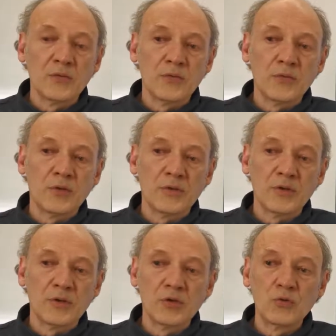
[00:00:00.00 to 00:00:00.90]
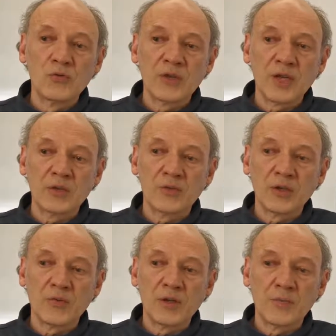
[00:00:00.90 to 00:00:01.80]
for the new reactor
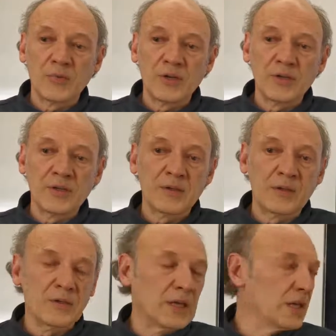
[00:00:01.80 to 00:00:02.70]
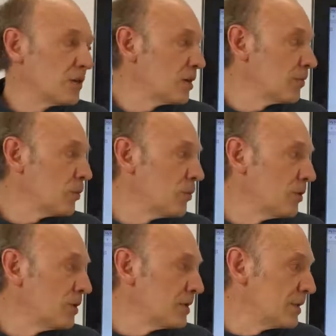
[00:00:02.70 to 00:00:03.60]
in Great Britain, Hinkley
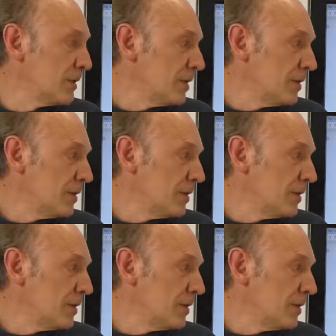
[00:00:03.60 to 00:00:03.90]
Point.